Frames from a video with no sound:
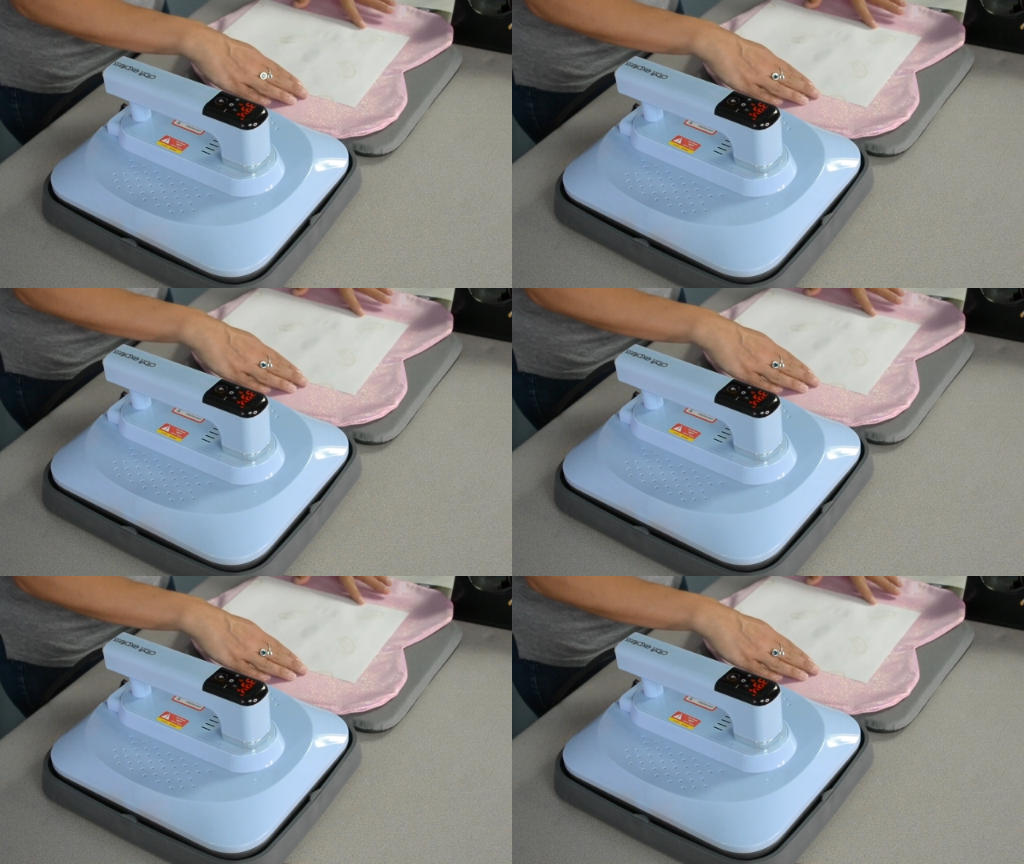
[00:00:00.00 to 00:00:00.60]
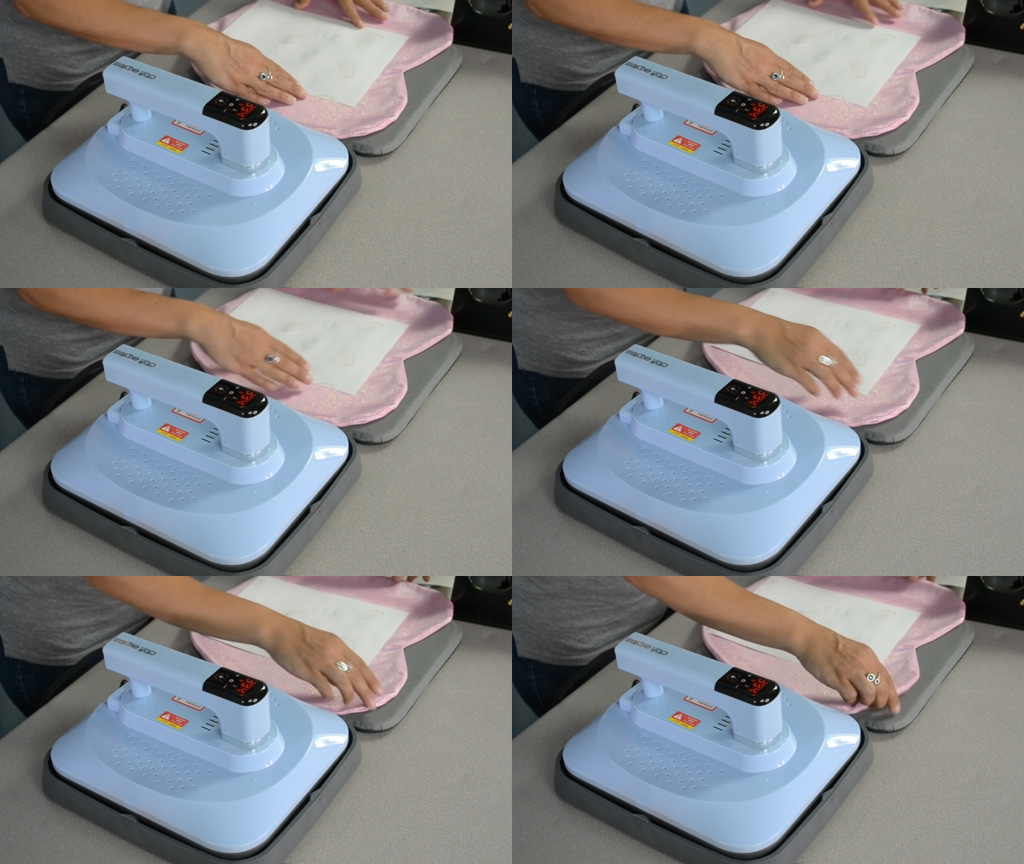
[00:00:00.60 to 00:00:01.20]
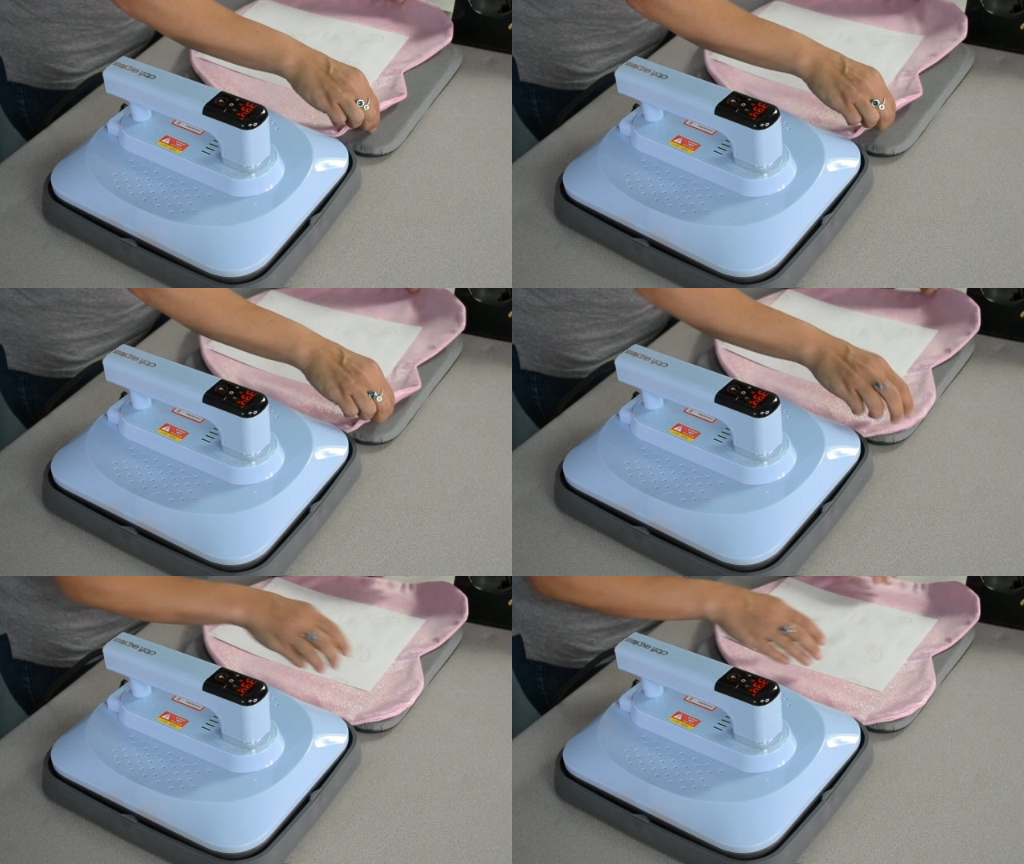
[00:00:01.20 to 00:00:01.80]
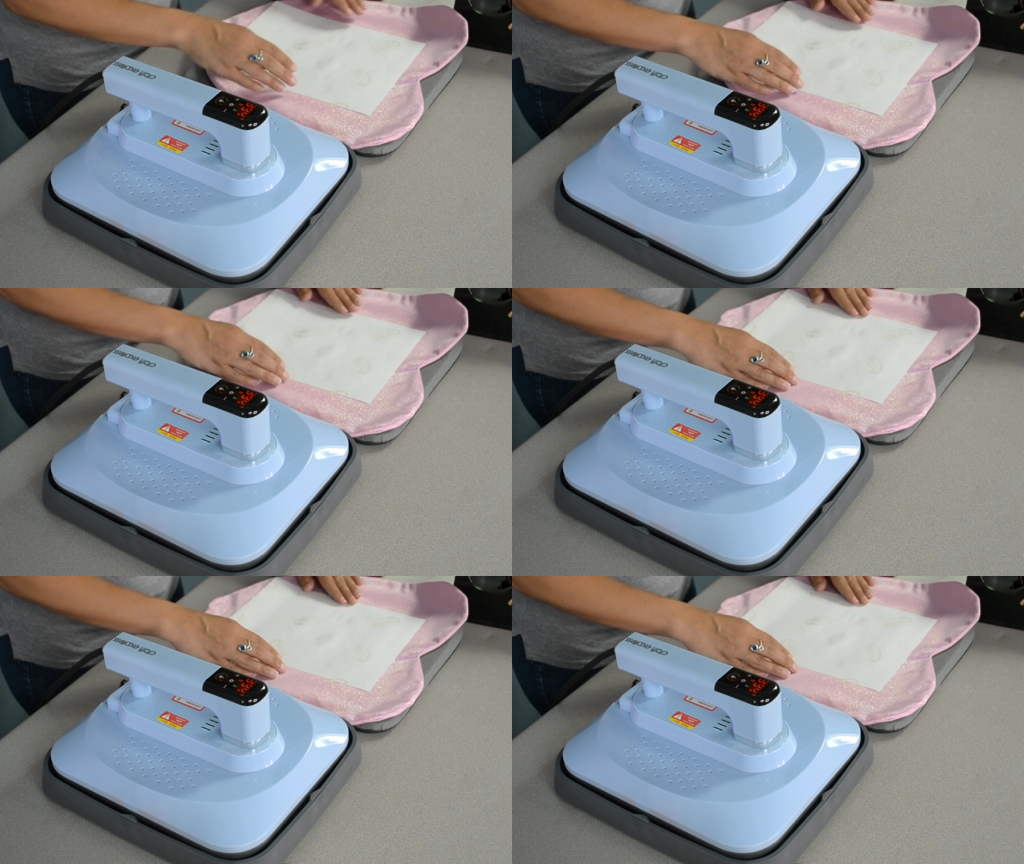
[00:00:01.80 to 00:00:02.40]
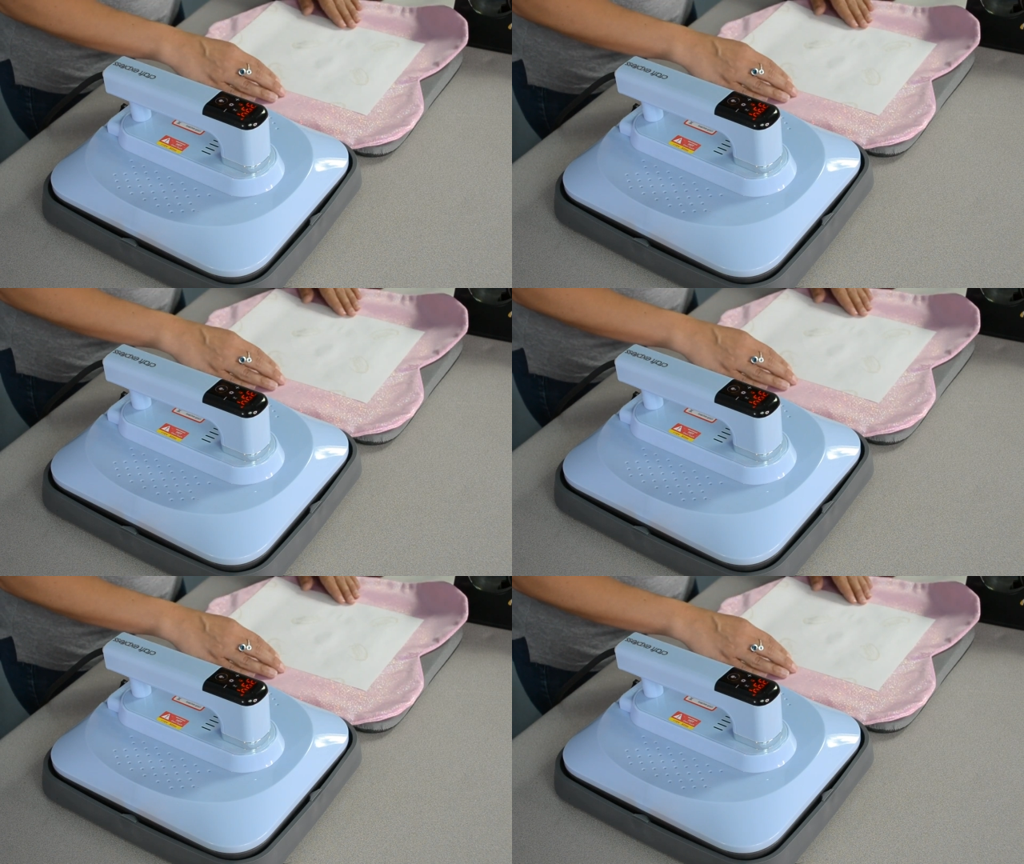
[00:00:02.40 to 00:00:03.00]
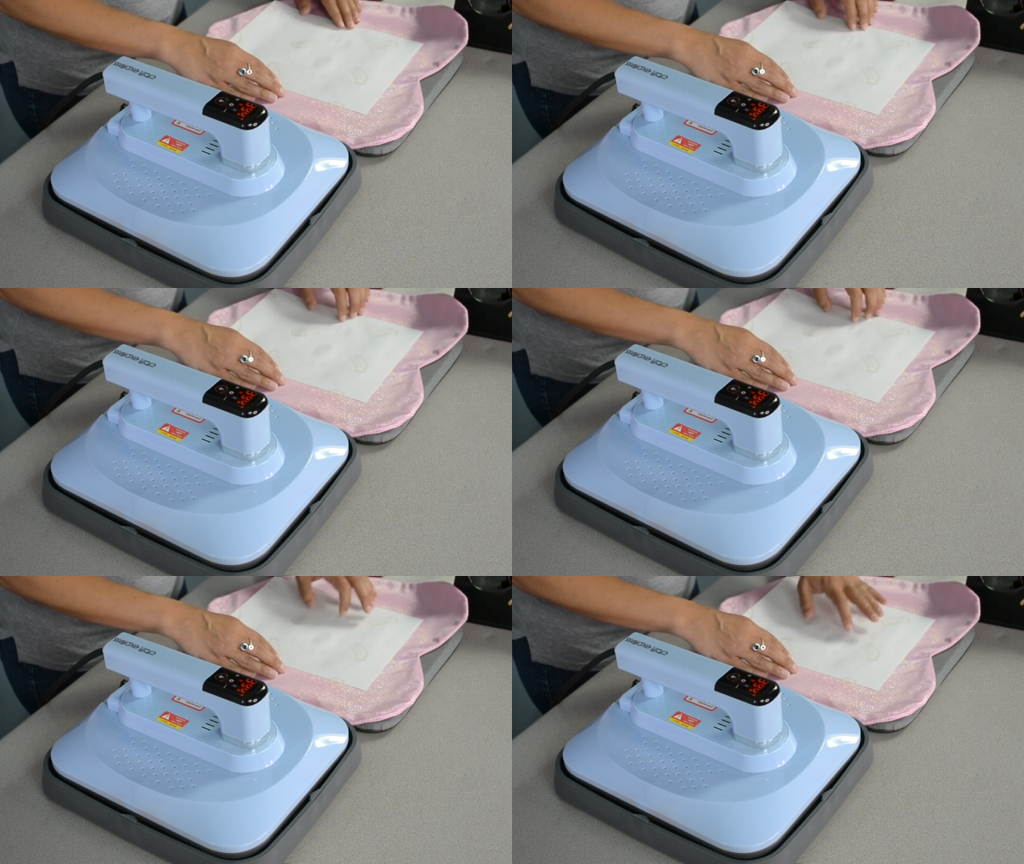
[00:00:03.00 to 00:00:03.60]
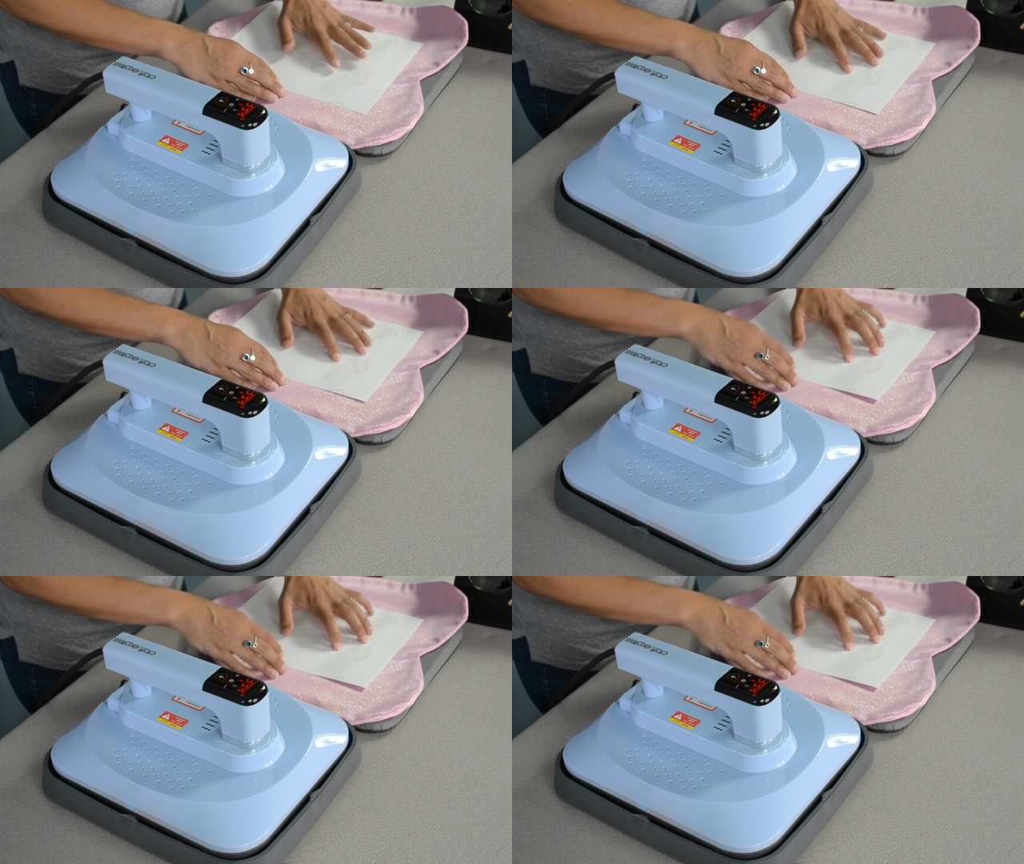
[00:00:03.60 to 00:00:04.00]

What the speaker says: No face is visible, so there are no lips to read.